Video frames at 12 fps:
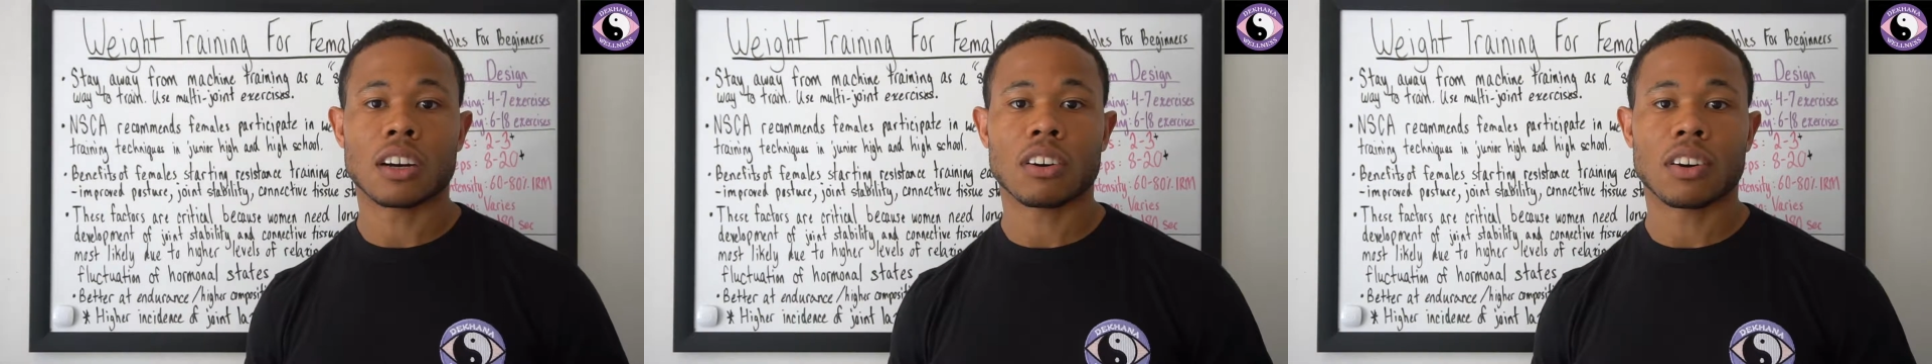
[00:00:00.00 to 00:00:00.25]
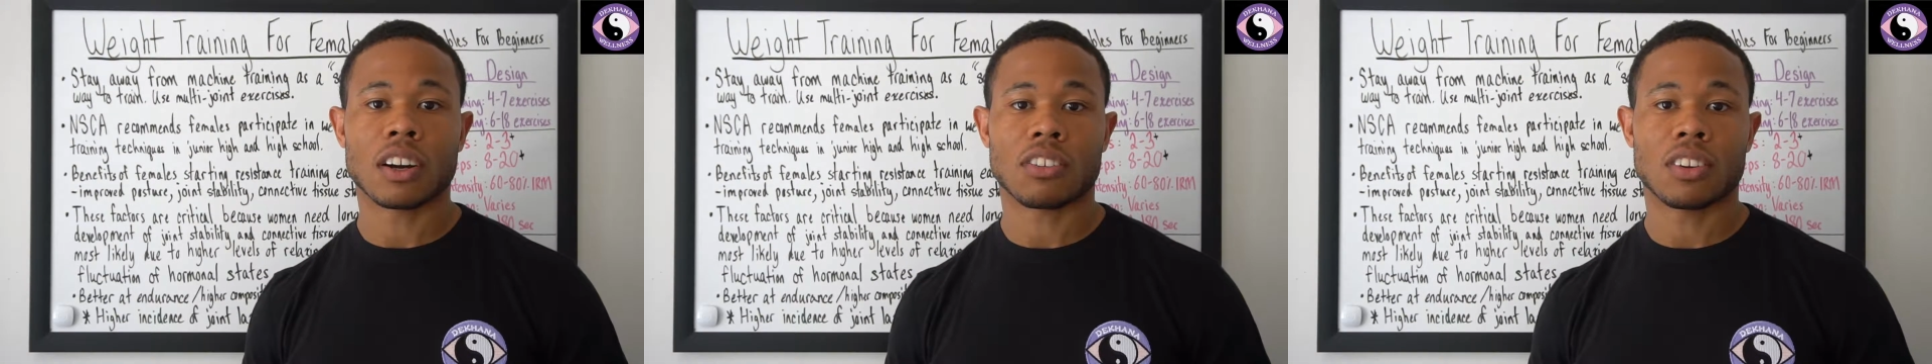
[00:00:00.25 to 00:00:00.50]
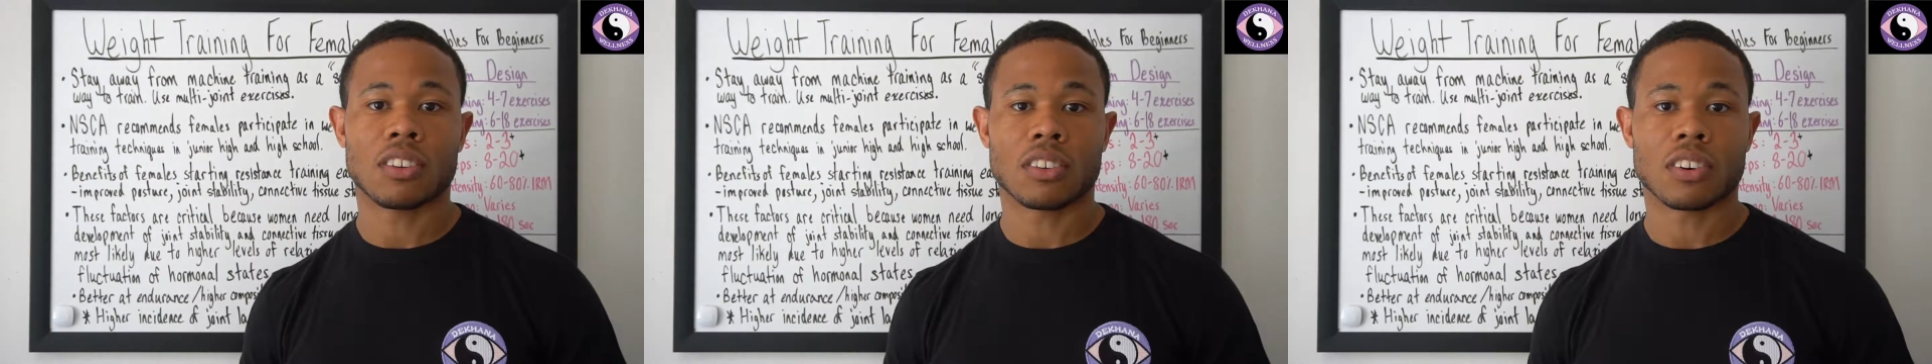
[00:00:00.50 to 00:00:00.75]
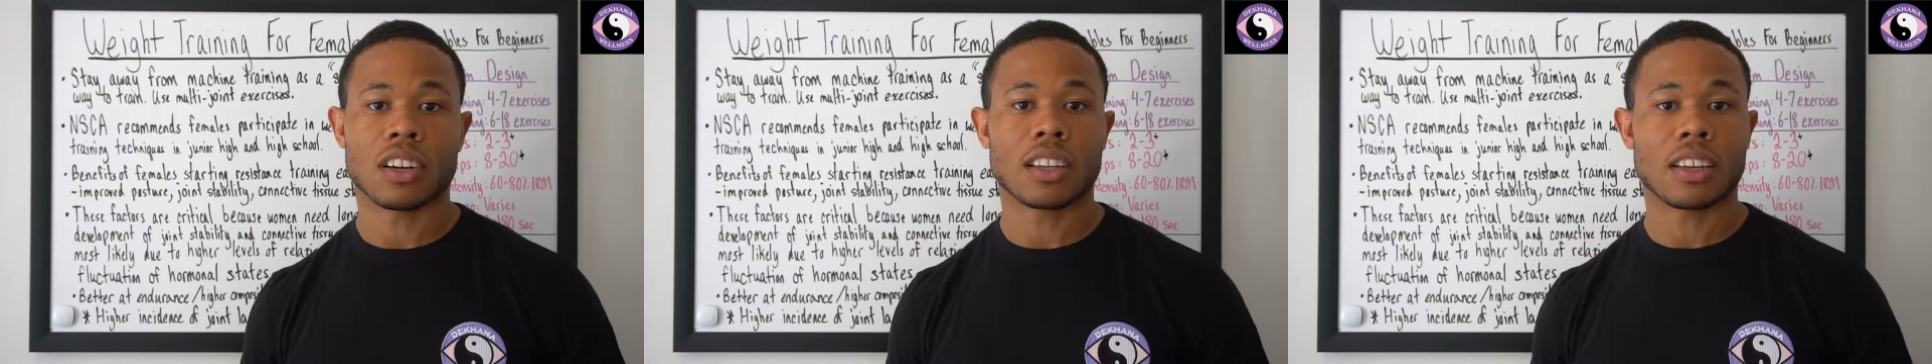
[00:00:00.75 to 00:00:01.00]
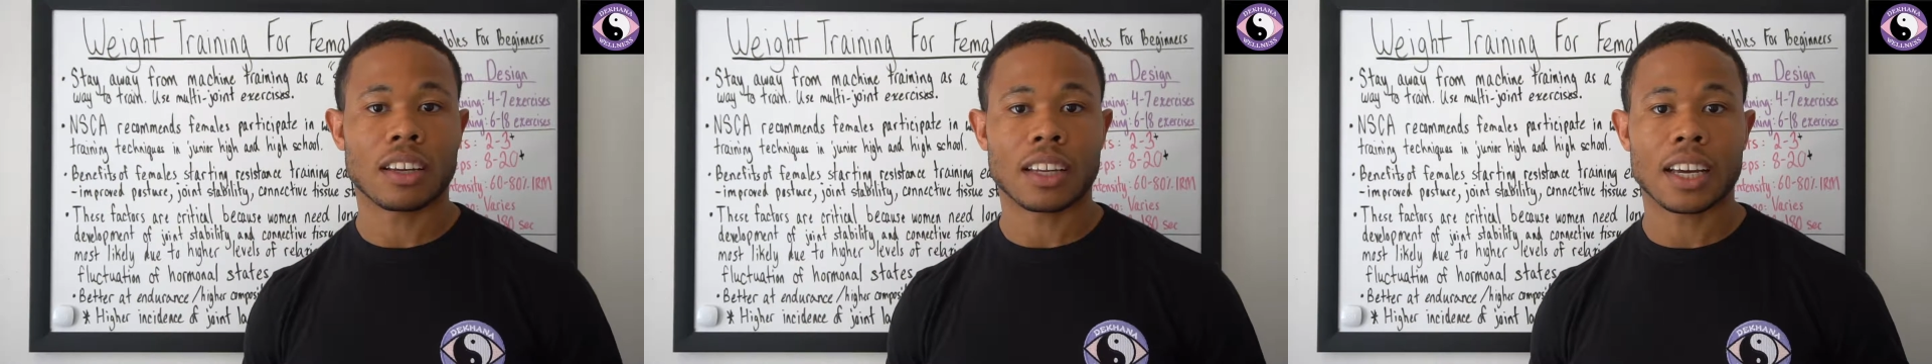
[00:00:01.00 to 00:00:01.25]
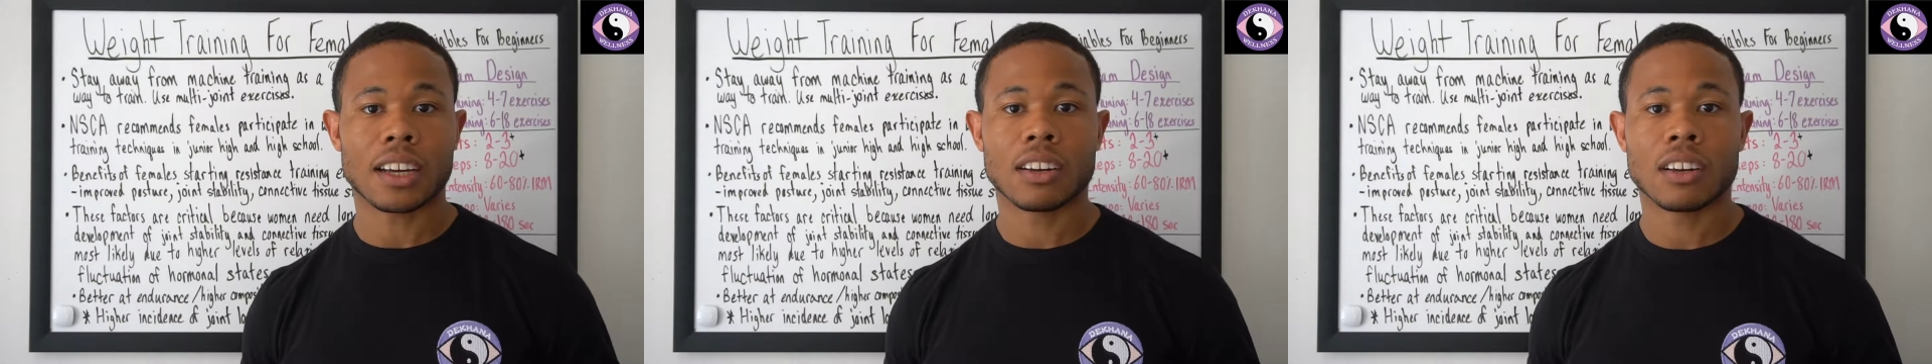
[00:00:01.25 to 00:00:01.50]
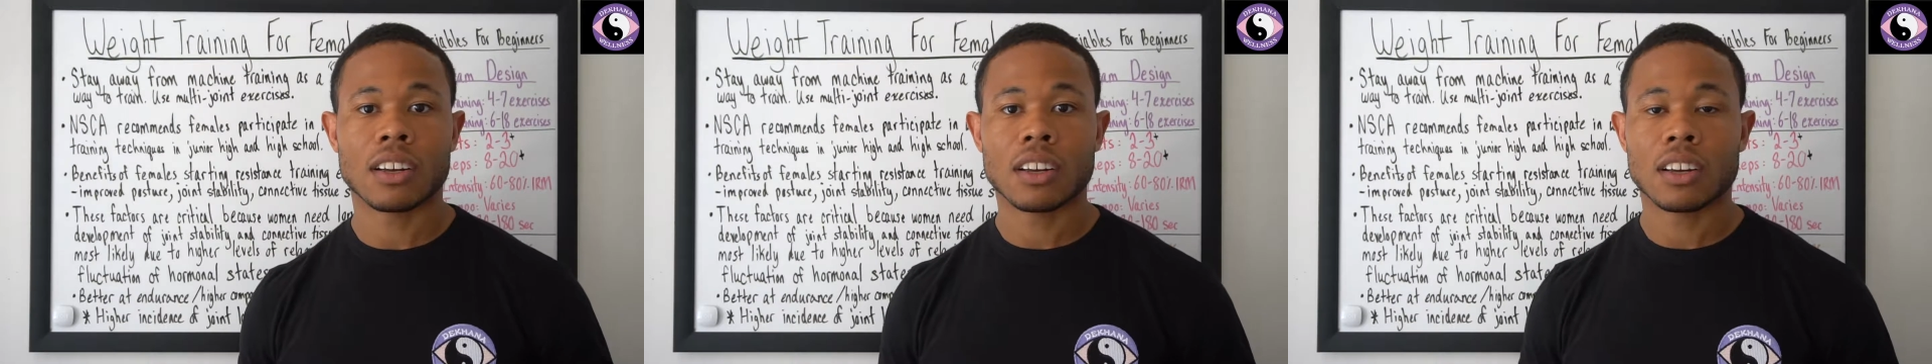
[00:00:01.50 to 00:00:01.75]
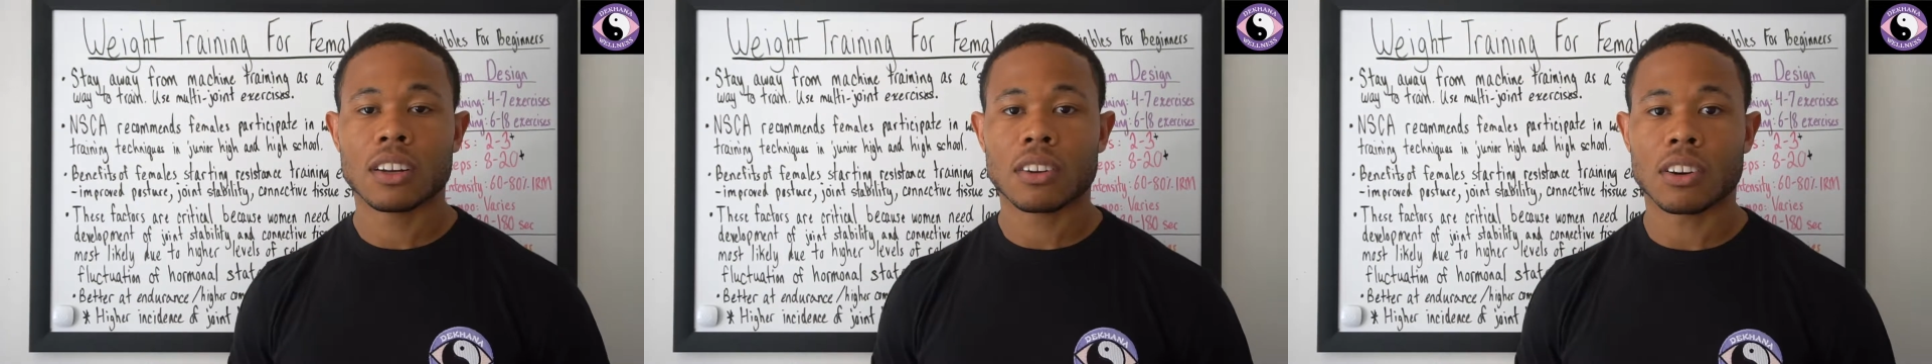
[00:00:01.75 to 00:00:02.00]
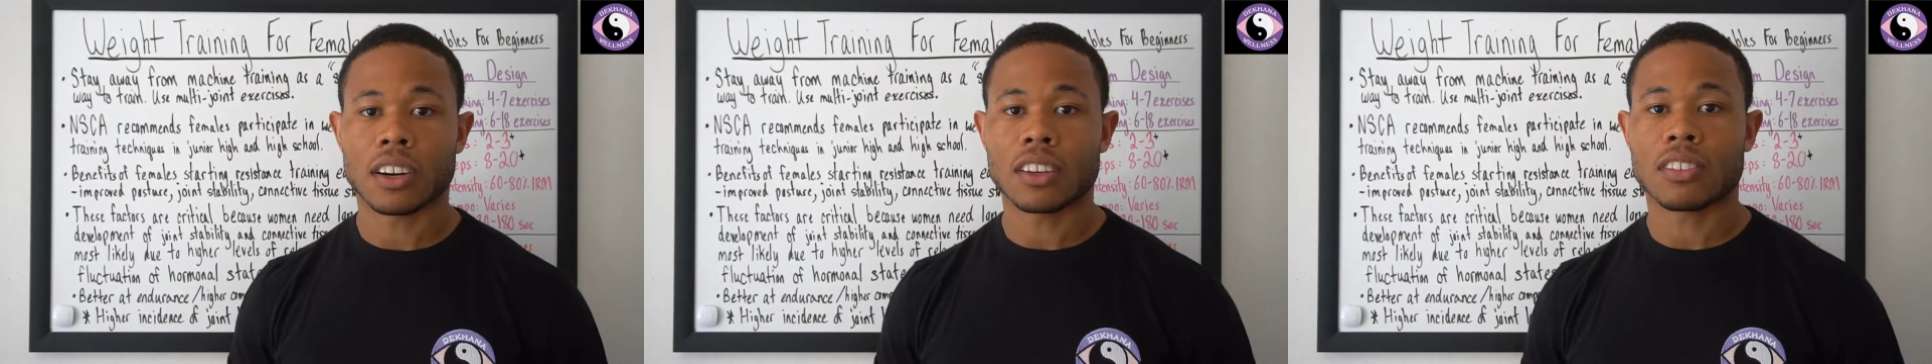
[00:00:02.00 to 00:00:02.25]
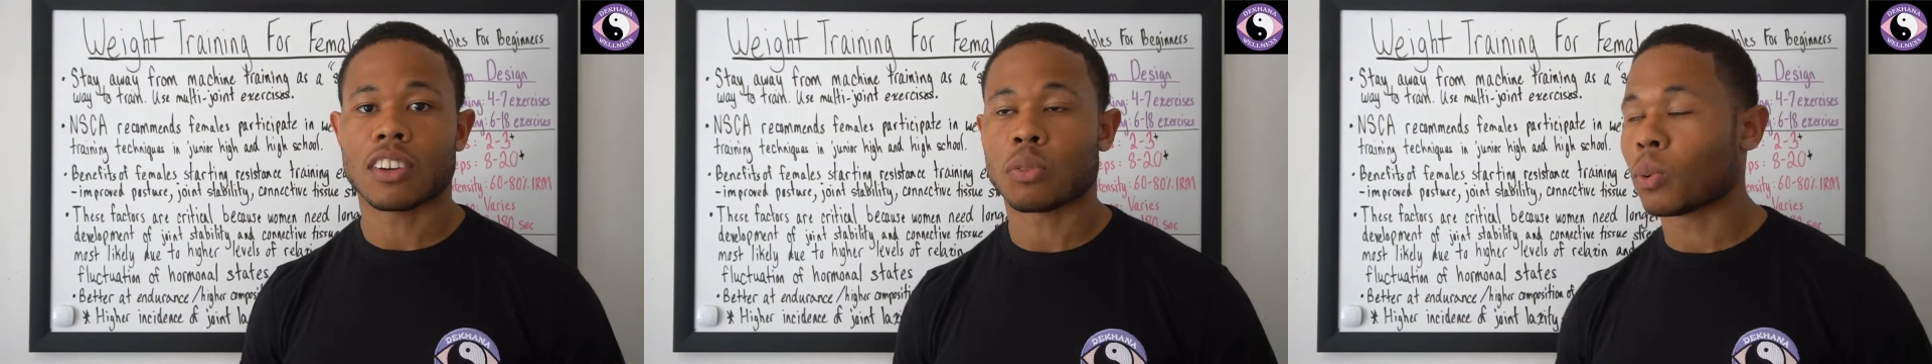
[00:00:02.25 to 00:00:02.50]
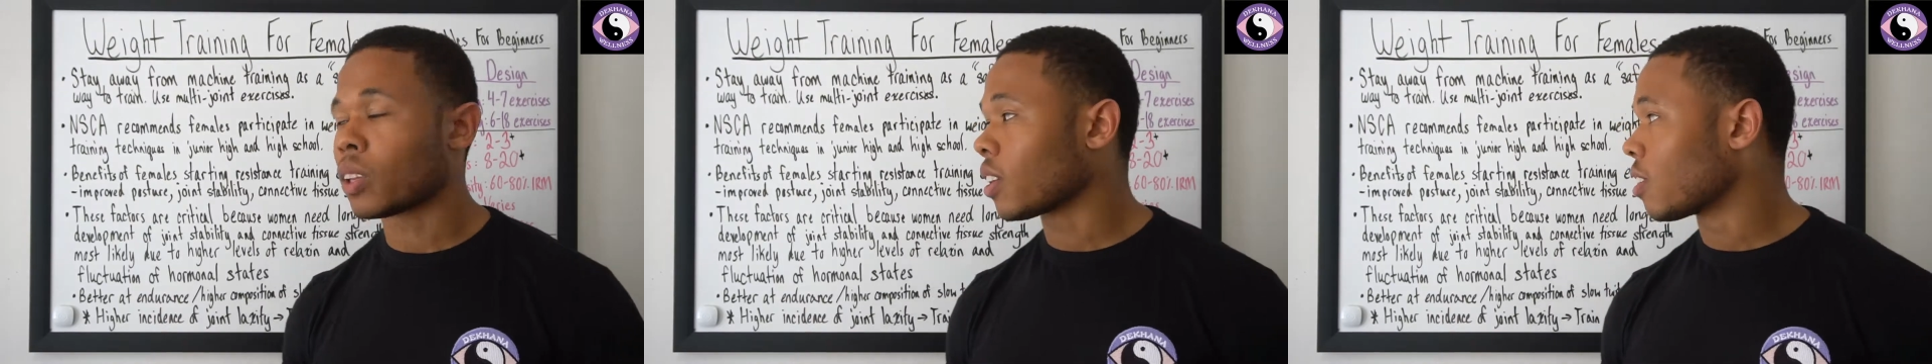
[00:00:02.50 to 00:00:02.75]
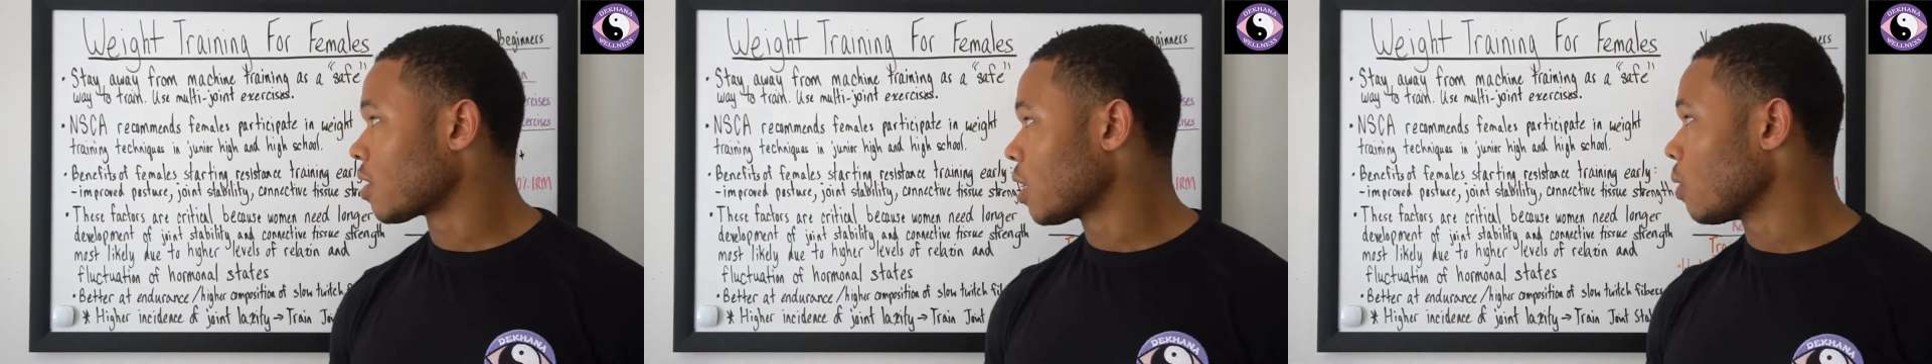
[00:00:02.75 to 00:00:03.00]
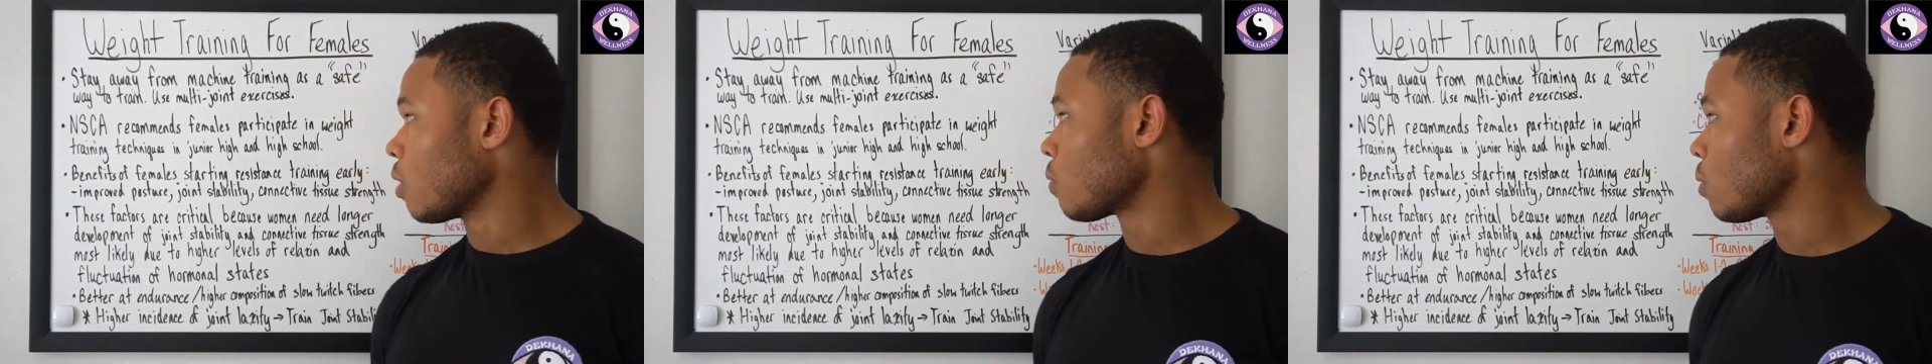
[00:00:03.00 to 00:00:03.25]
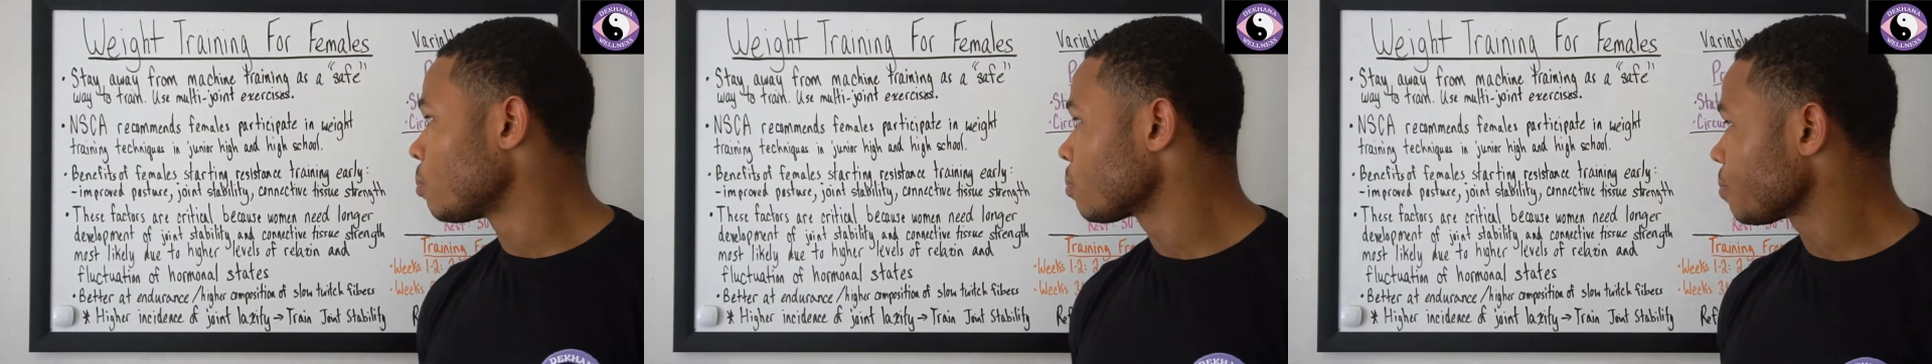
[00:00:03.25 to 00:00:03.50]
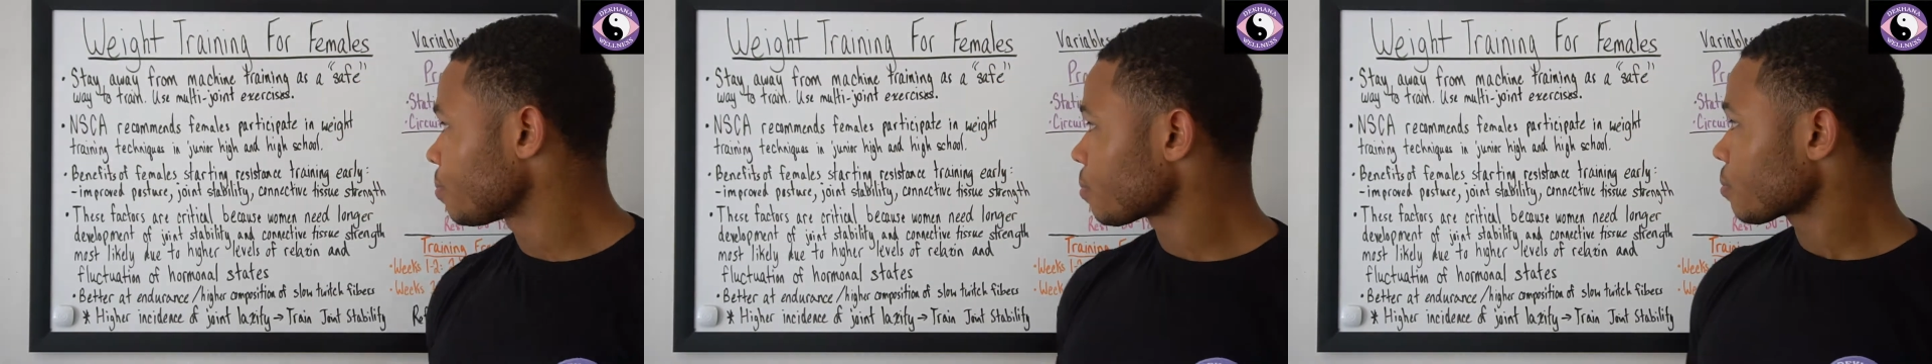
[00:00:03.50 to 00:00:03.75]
corrections or anything like that. All right, so that's one thing to stay away from.